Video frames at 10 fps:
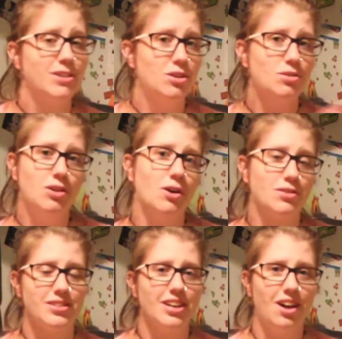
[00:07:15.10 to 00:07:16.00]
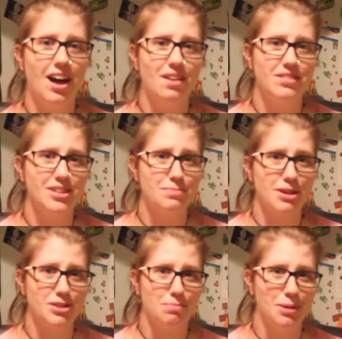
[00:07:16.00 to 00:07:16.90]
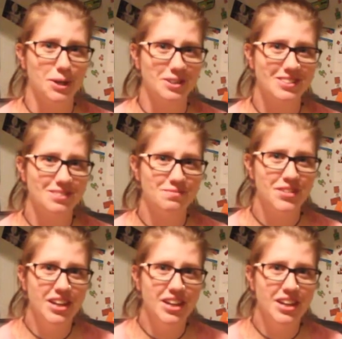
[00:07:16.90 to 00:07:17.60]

Who knows? They all have their special perks.